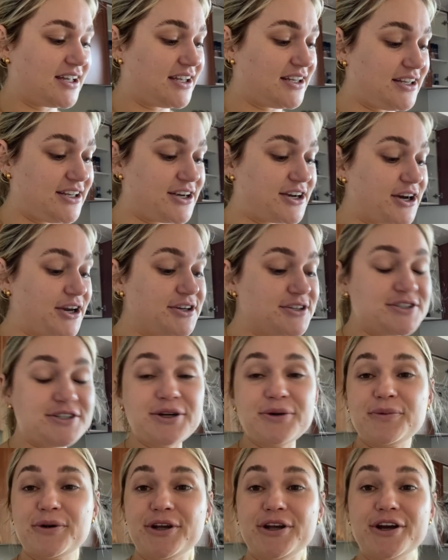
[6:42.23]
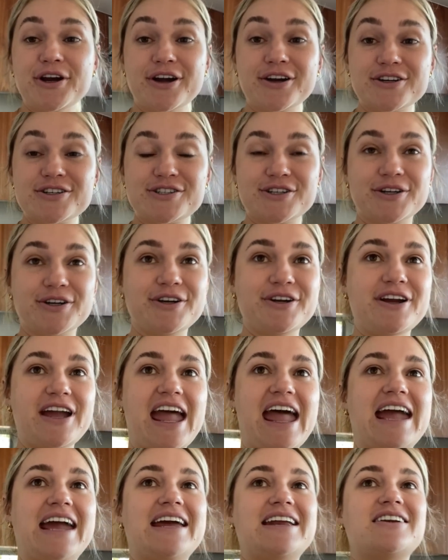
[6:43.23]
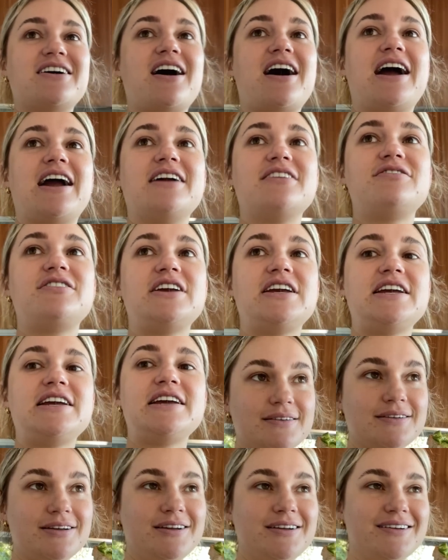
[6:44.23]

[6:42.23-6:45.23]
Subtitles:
You gotta do what you gotta do, and Ivy